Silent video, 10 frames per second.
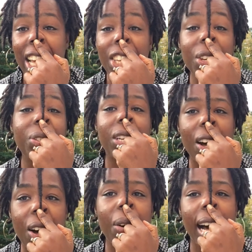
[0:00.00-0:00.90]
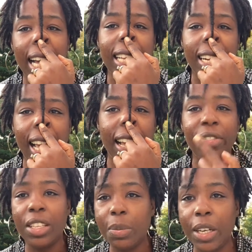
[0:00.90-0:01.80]
You know, I didn't
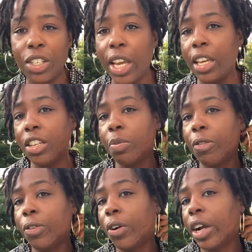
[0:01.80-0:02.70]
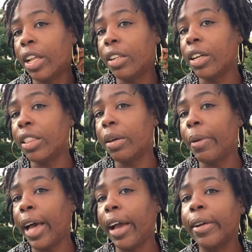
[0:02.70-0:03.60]
have this much hangage before. And look at the
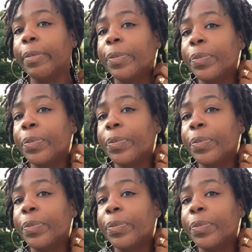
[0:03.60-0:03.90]
back.